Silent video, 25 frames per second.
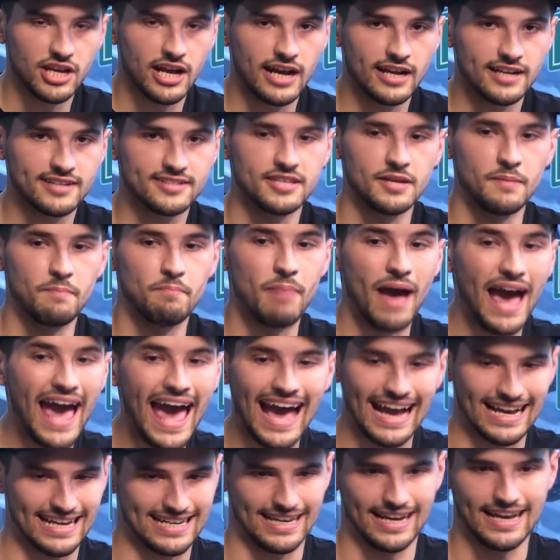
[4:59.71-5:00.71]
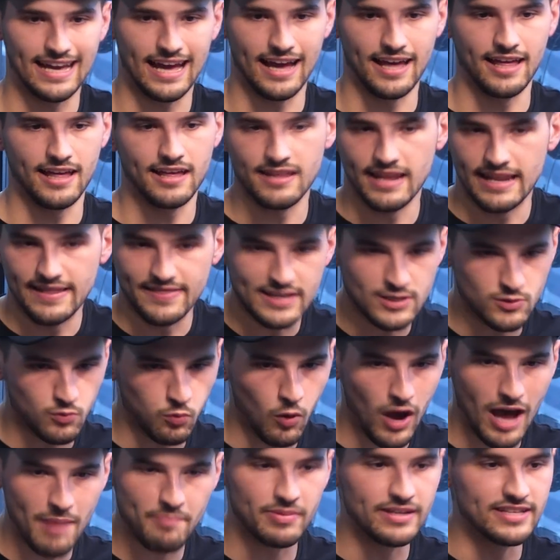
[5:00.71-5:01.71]
Hockenson back and these
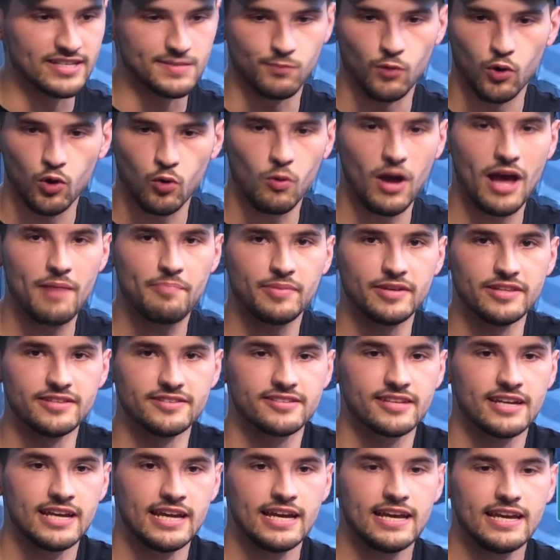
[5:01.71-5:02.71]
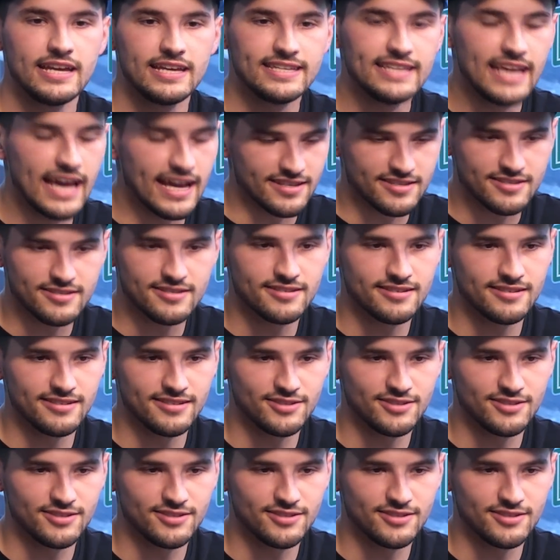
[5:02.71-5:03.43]
weapons, more weapons, yes,